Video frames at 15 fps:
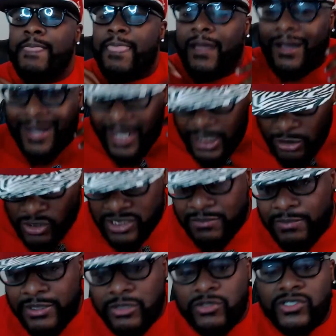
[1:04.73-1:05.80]
I used to
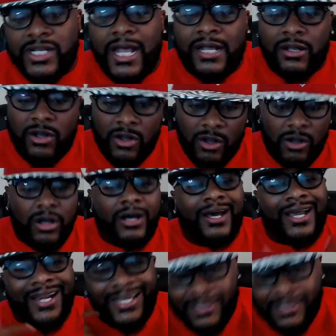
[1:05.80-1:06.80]
abuse alcohol, I like to